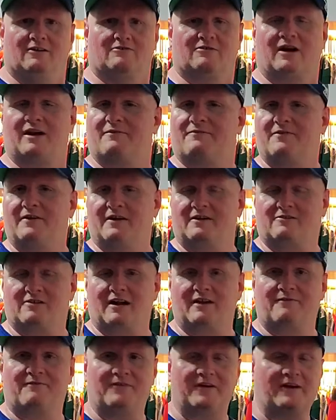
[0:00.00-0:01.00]
try to
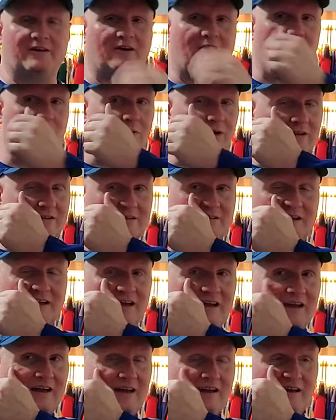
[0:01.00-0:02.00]
try to figure out what
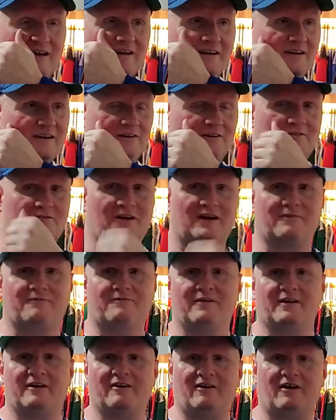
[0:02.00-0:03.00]
uh, you know. Try to
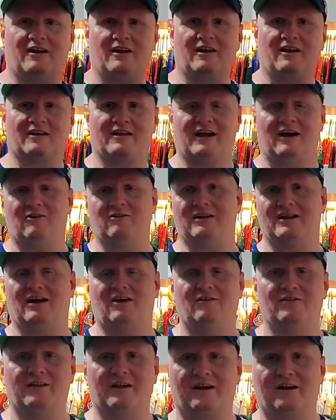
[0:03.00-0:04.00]
figure out a little
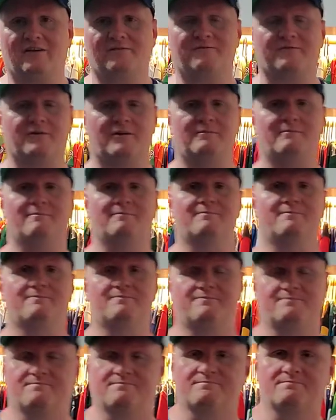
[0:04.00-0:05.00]
countdown there from
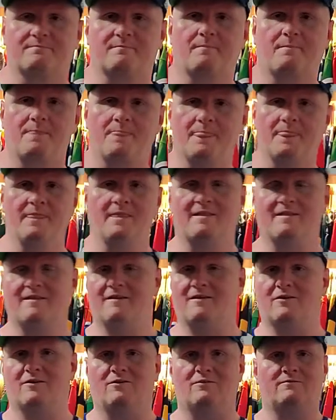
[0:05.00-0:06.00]

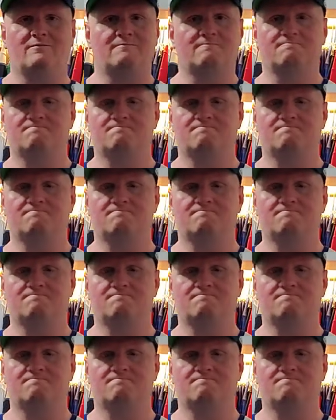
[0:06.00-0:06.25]
you know.